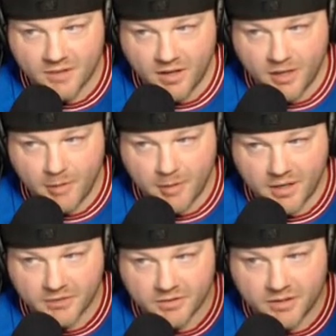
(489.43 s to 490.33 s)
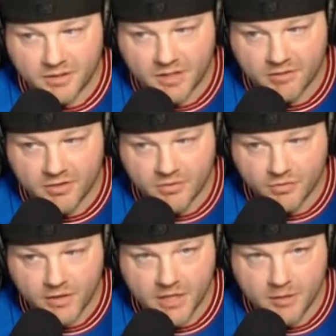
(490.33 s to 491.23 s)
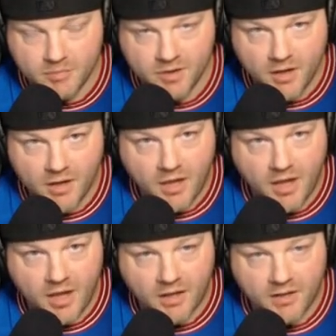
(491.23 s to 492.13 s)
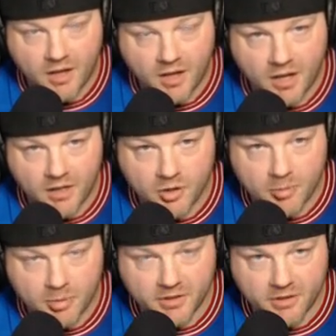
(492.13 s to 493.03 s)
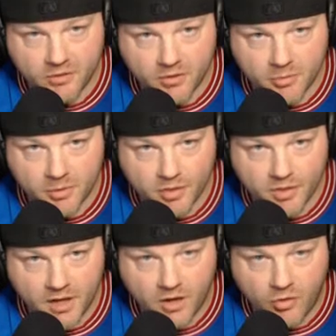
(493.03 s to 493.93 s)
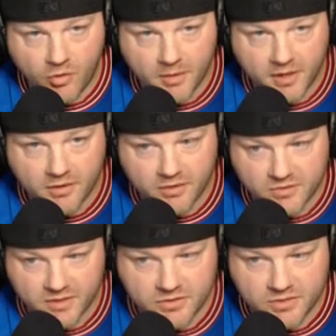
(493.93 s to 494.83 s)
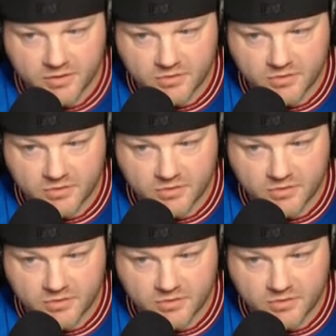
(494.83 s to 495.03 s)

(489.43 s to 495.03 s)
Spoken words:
I'm actually going to have this framed and going to put it along with all my other sketches.